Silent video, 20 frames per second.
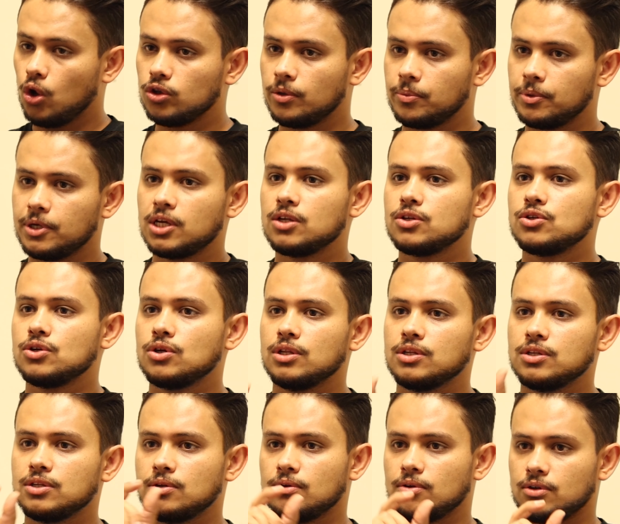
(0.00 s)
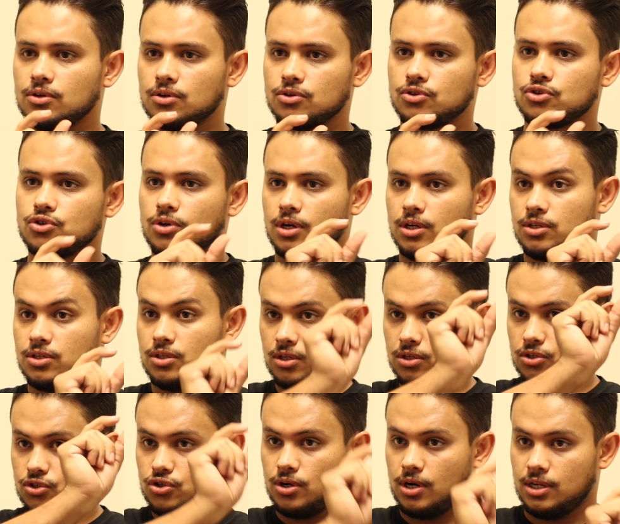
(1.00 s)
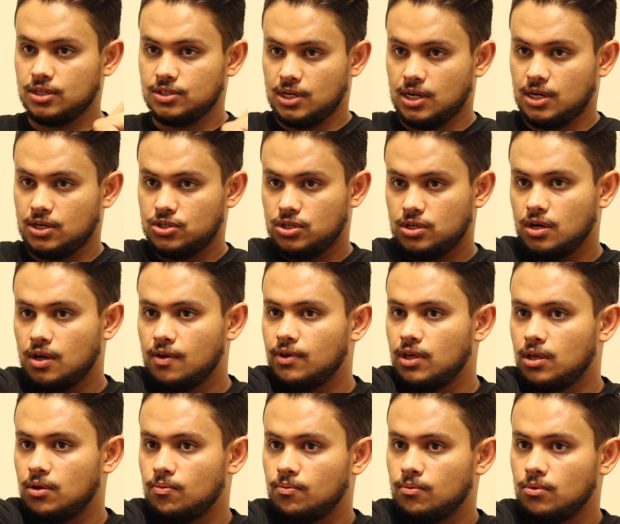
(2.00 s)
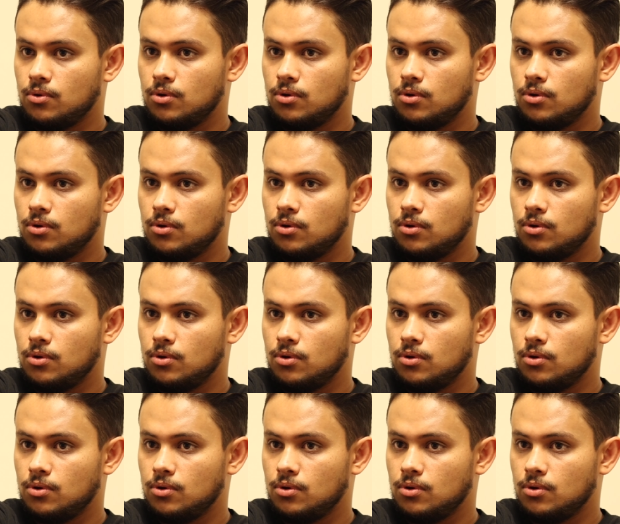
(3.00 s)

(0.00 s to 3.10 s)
Only because you can trace the transaction of it?